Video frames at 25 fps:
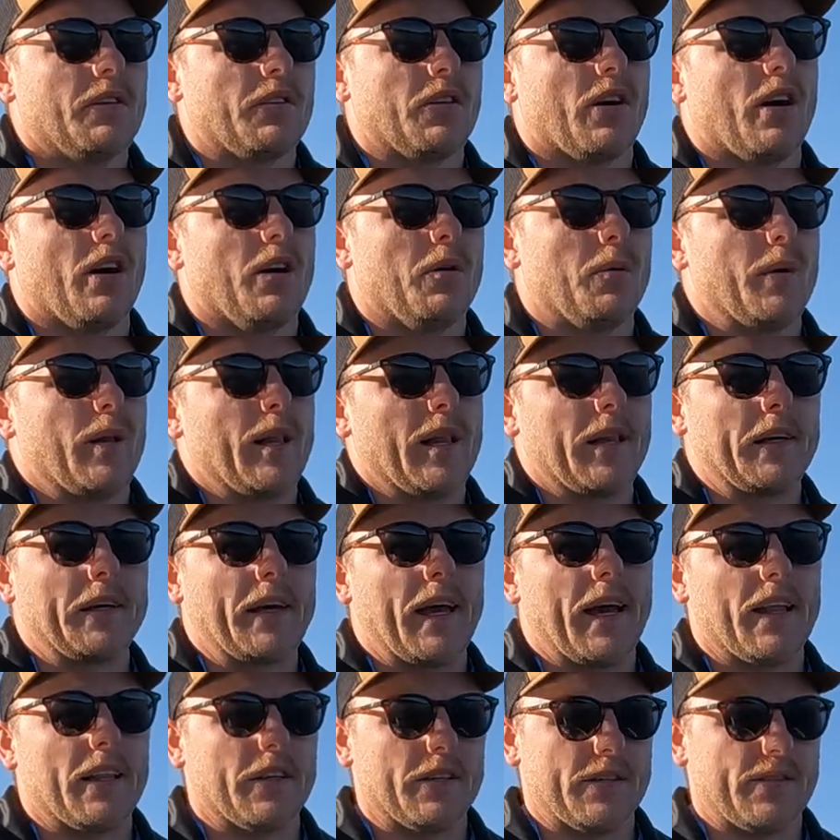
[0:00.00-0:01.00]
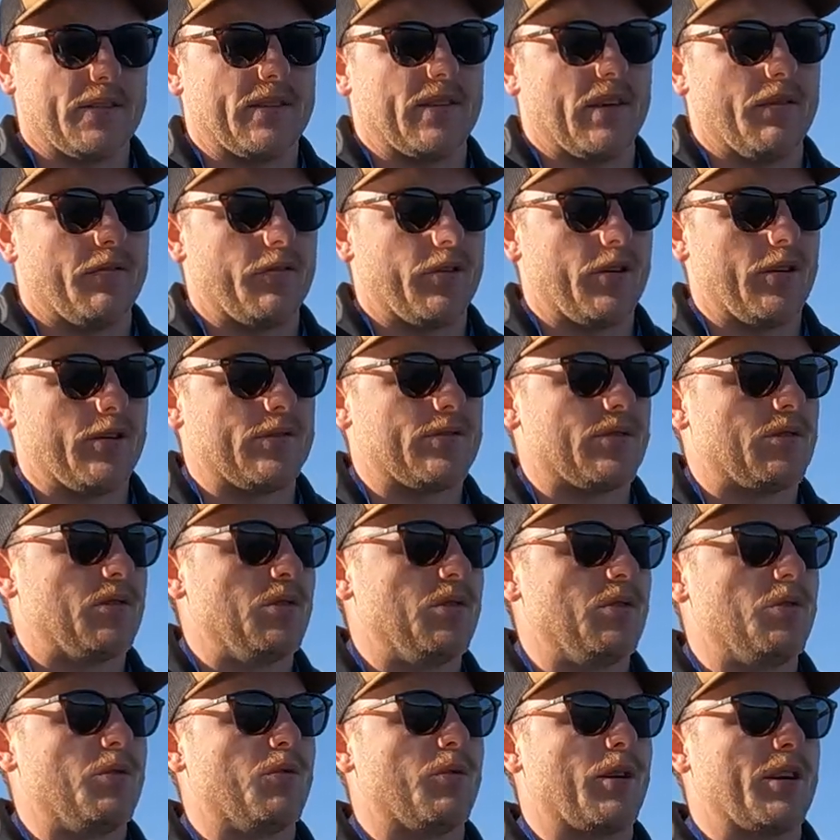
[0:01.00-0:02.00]
Dial Gallus
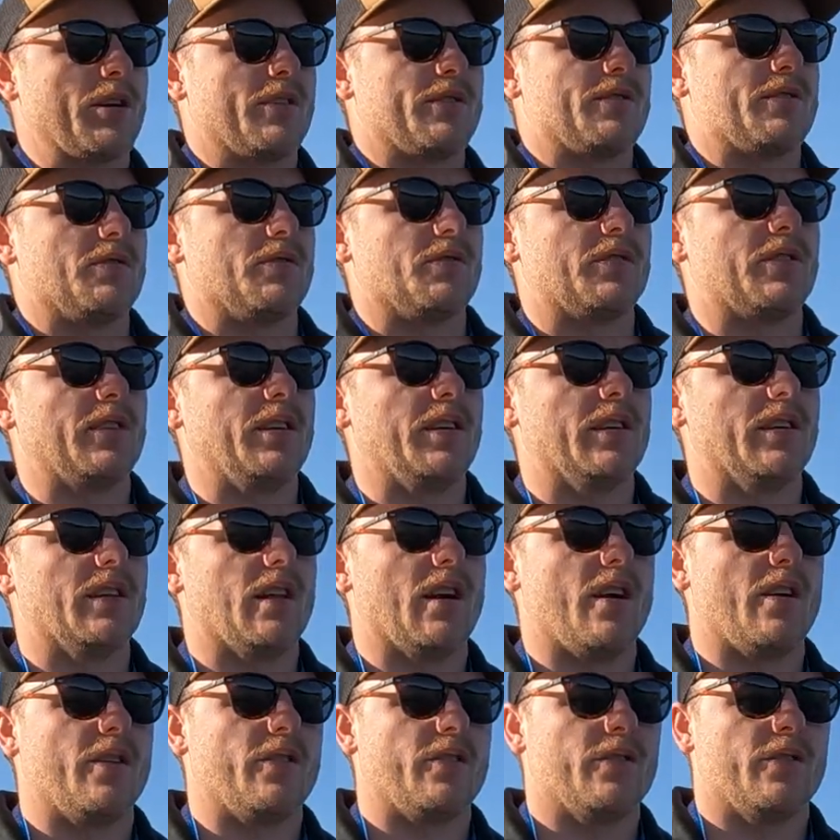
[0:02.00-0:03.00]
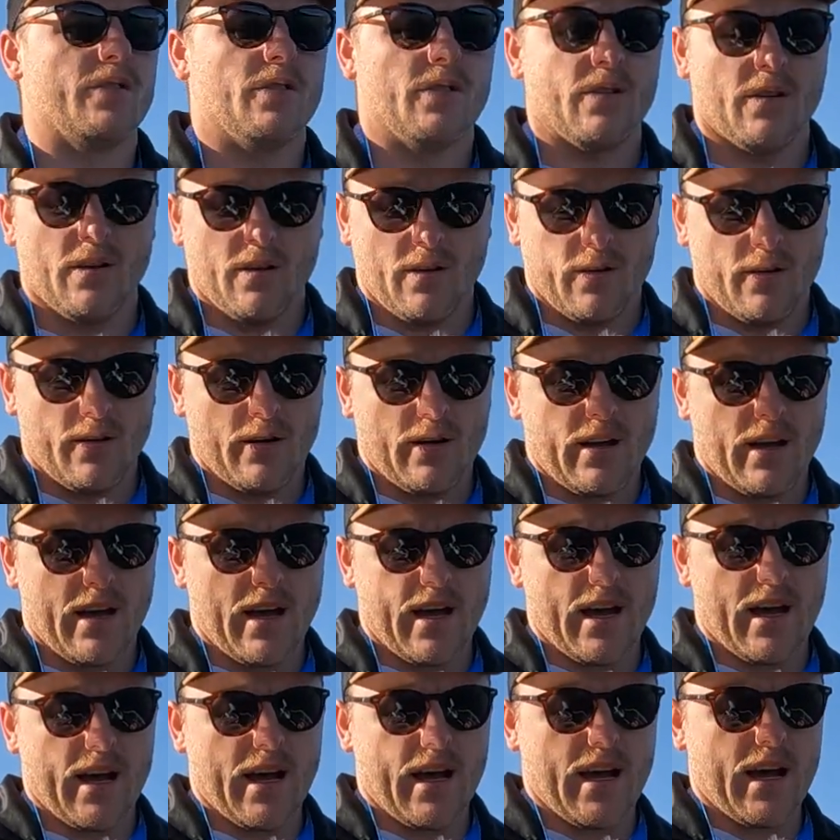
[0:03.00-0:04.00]
702 1 to 2 kilo,
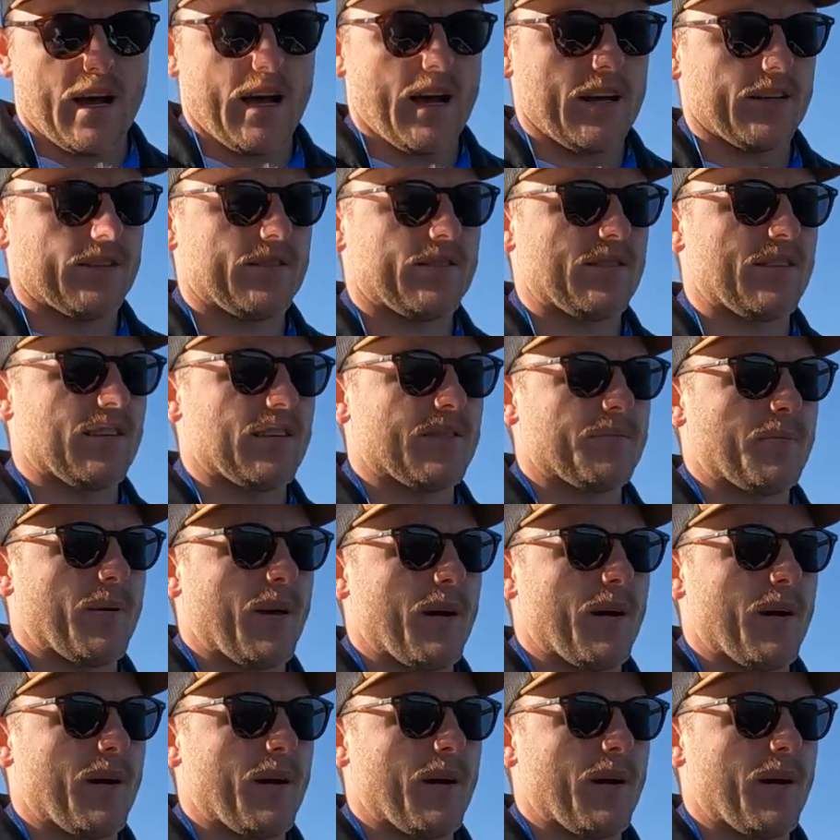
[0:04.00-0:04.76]
6